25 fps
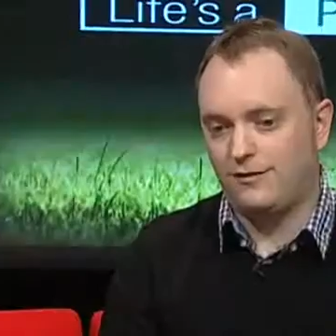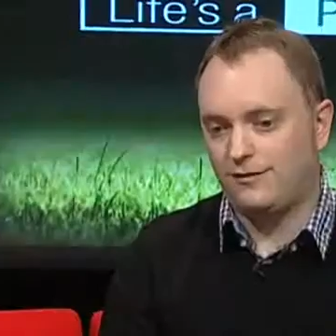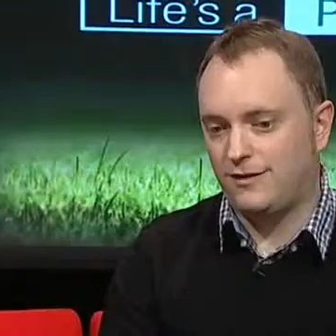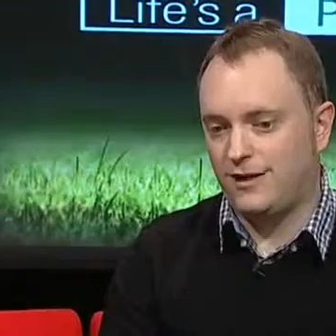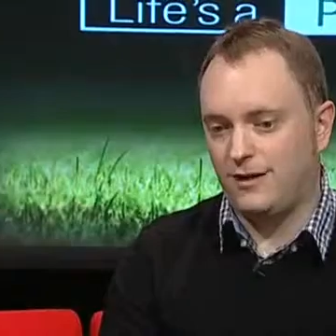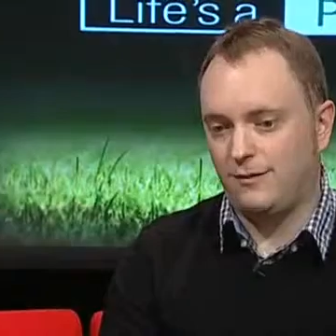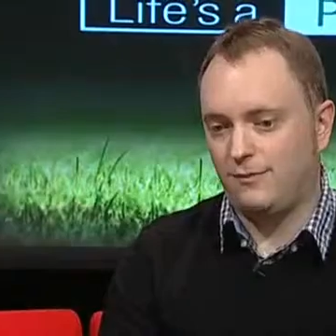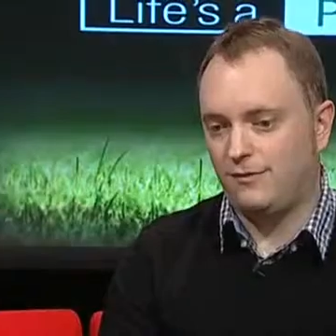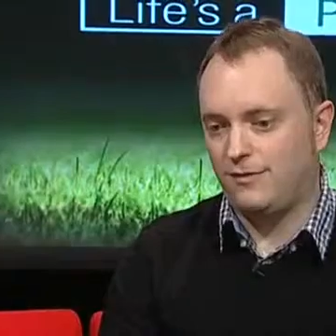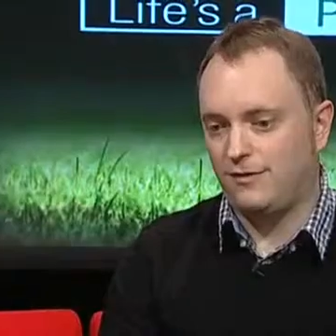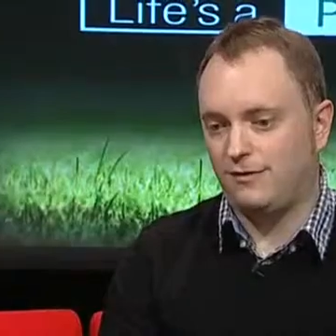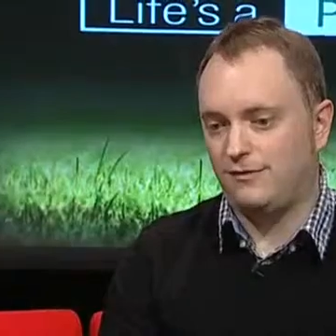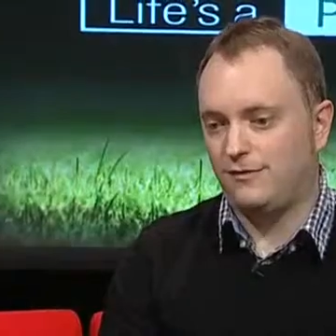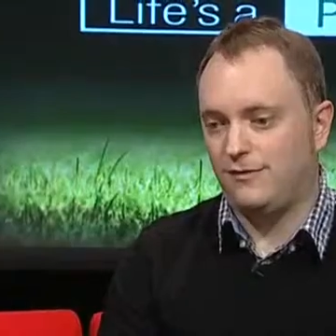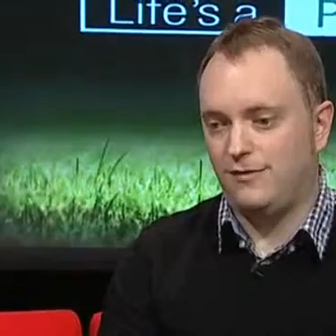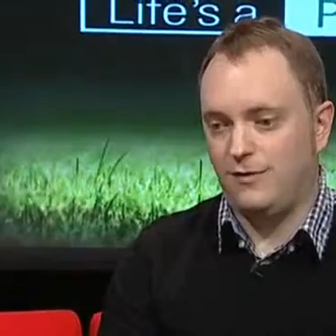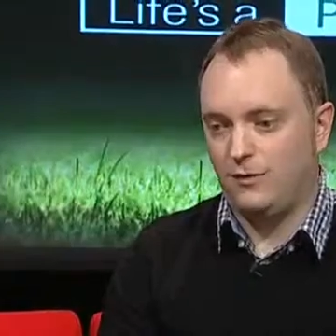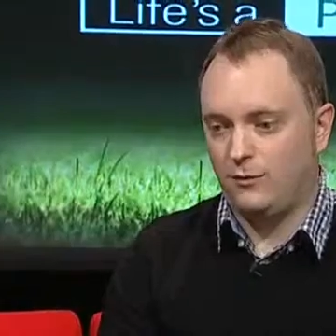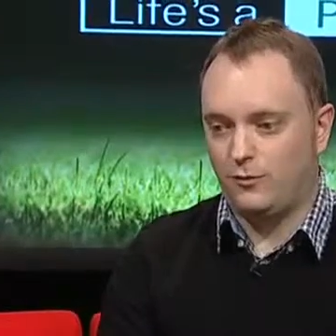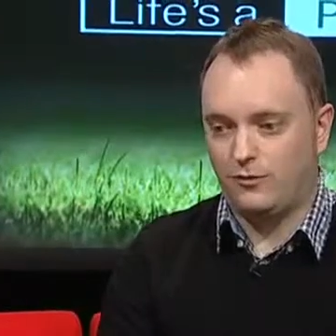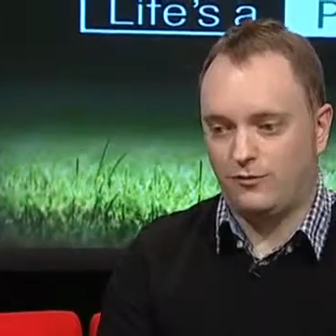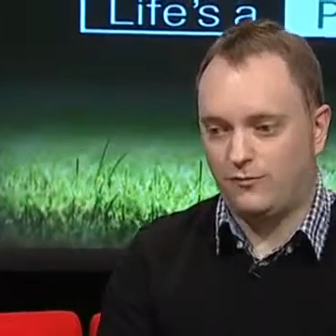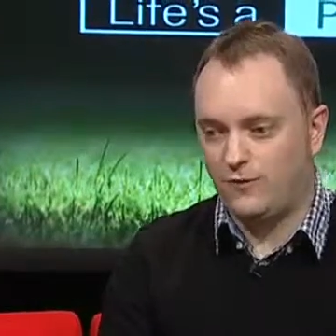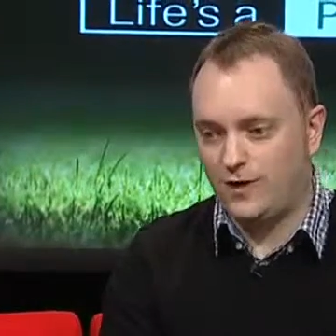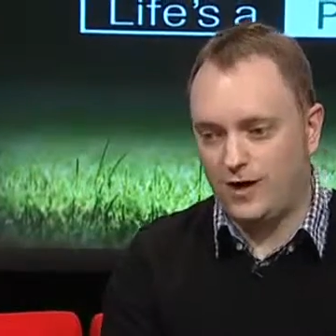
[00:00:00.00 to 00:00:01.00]
of the same system
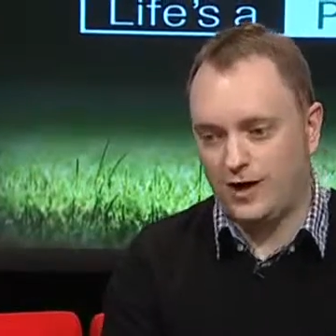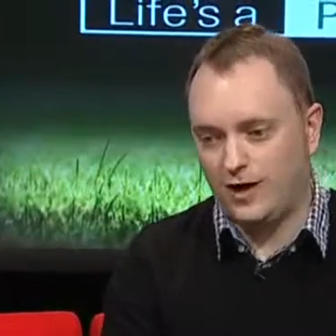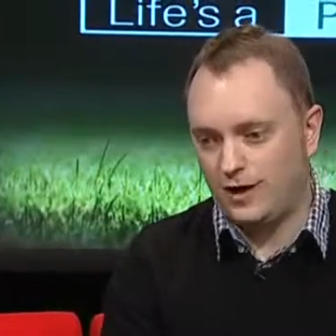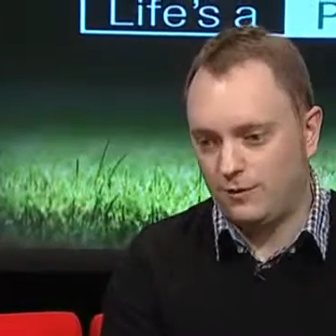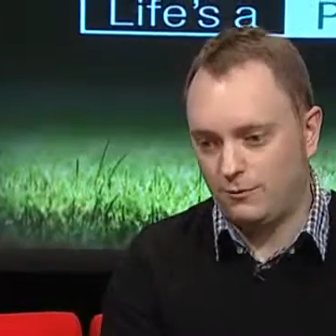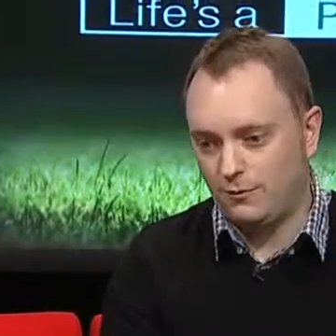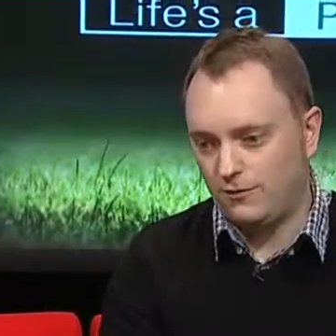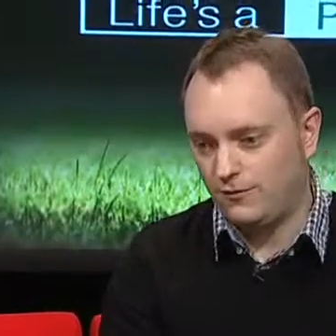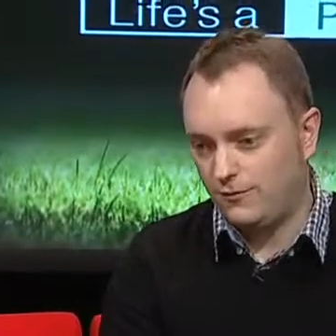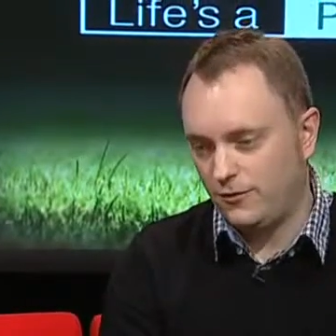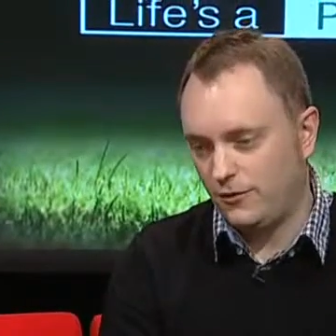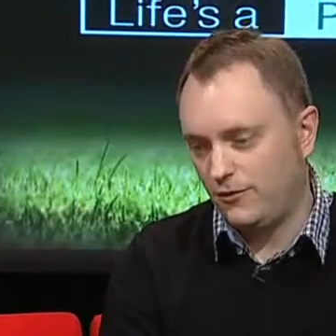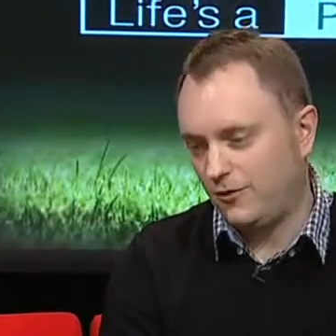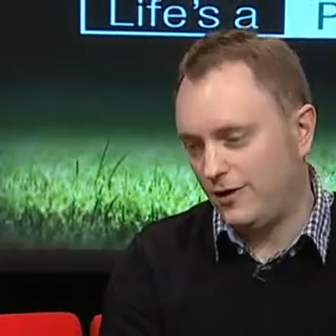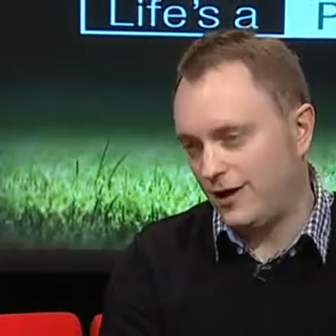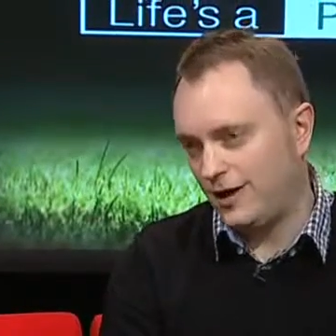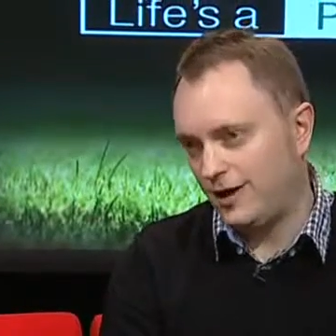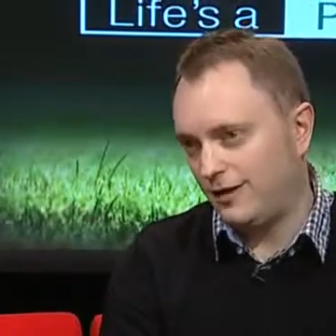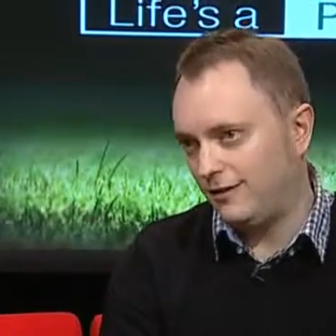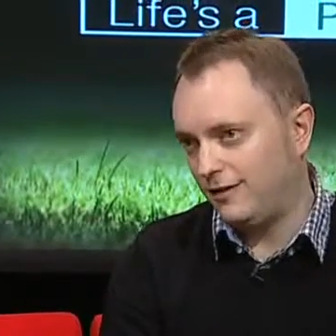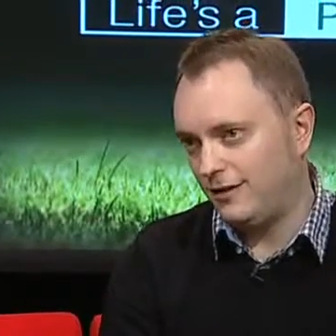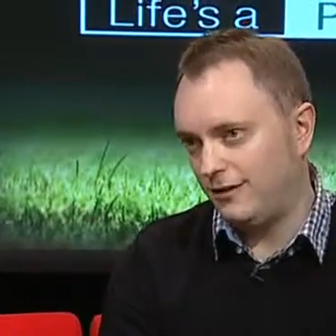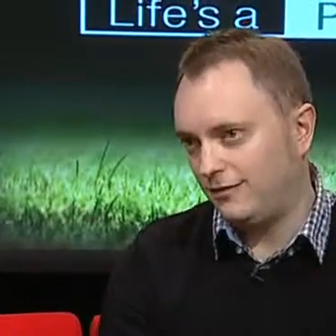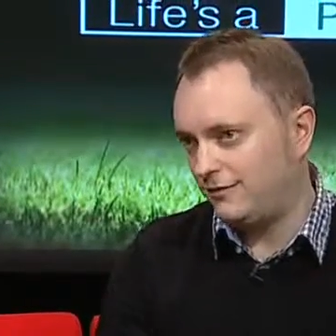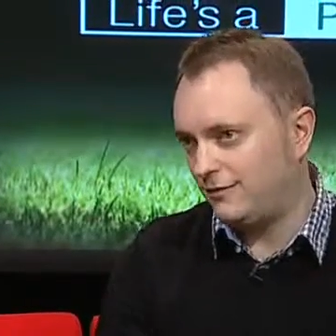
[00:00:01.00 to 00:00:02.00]
that was failing
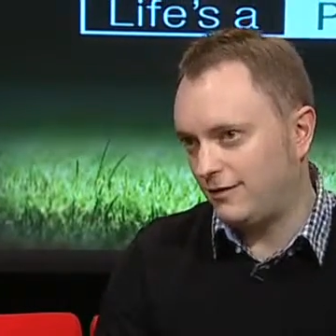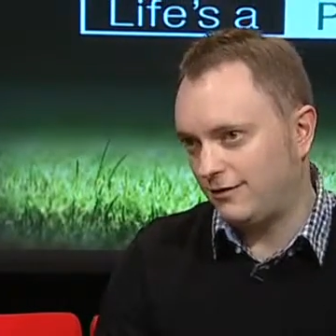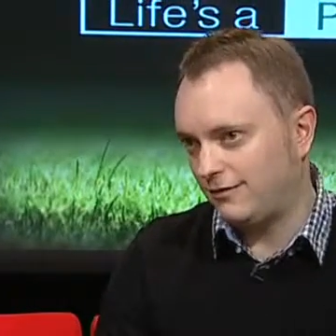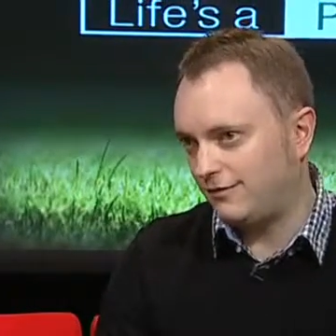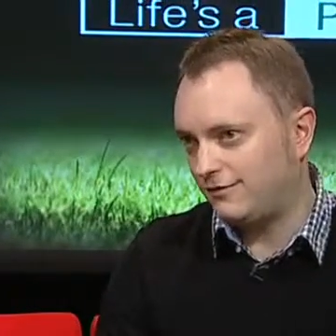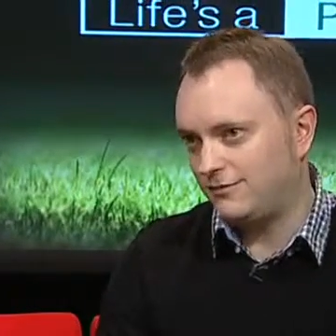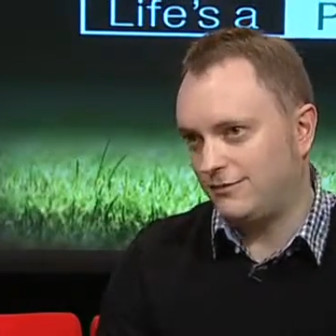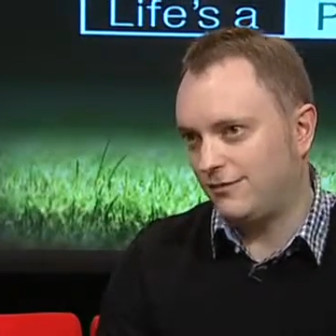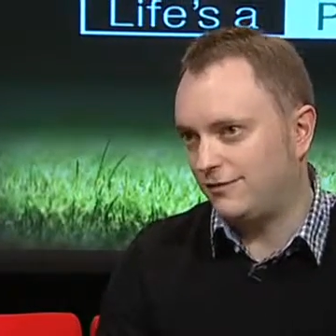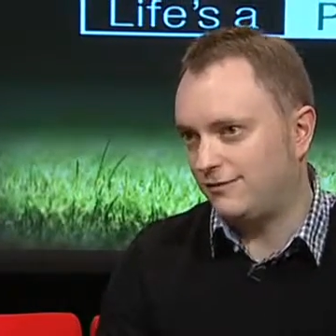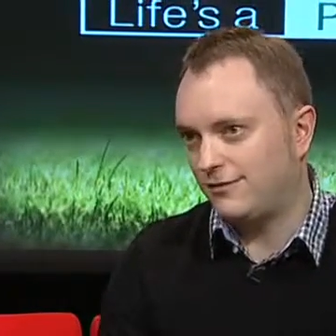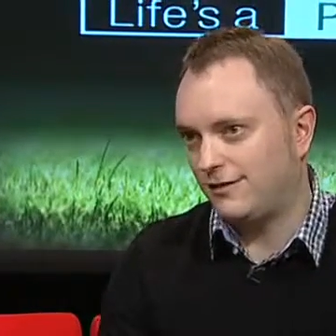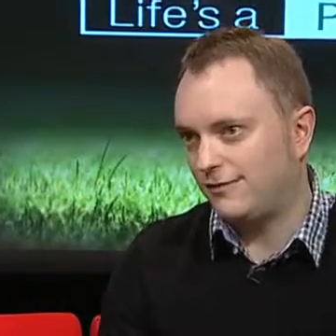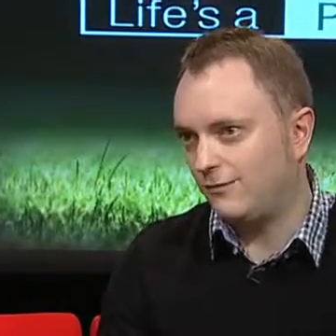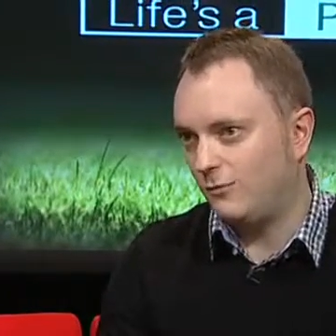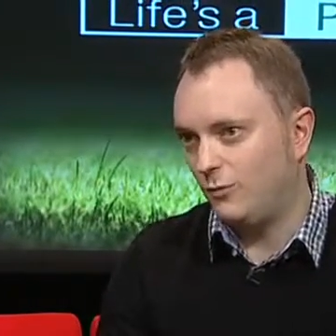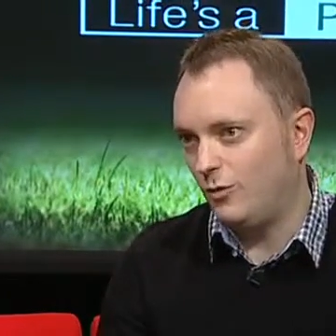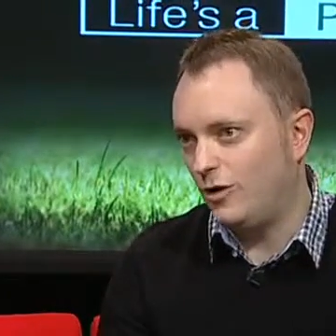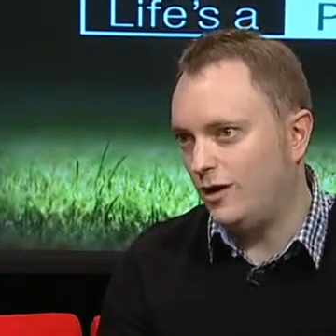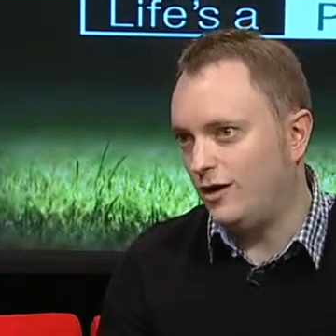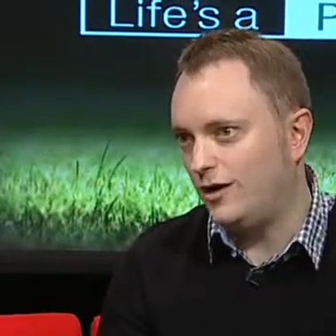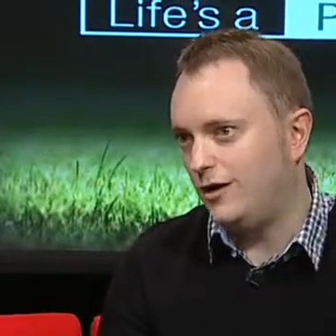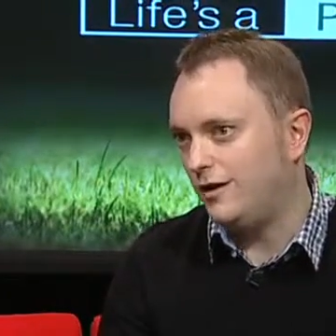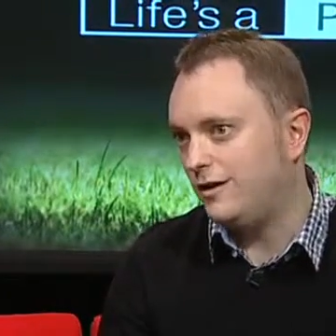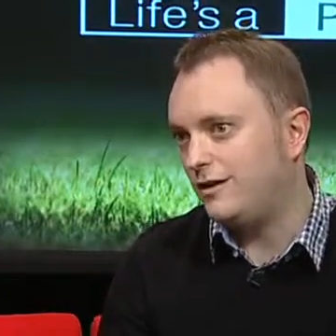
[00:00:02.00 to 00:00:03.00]
beforehand, it just doesn't
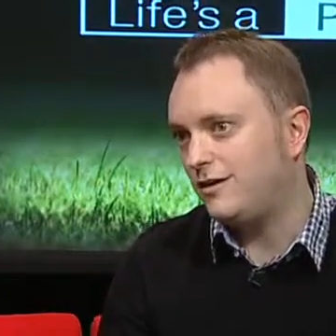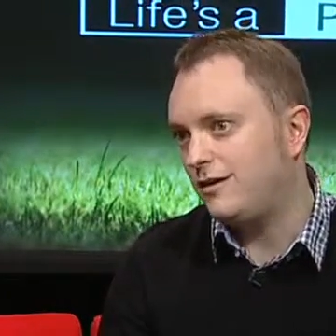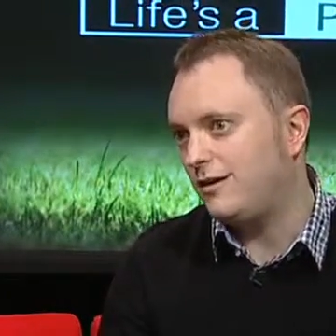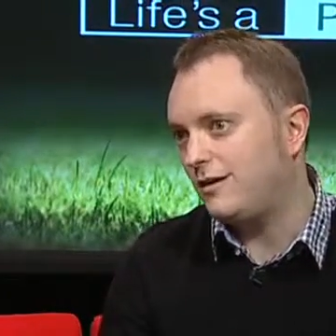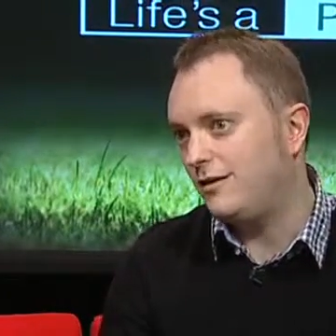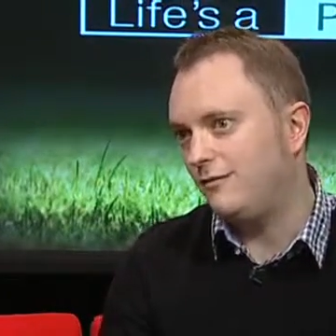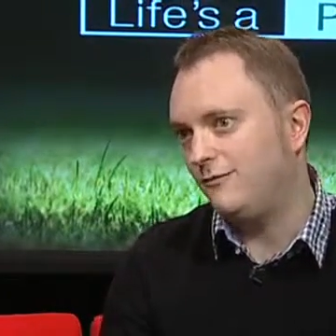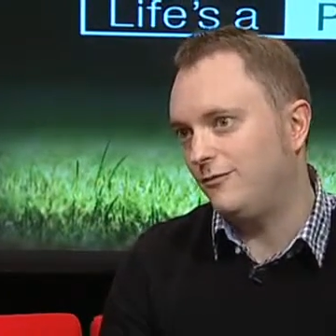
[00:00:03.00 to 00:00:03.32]
work,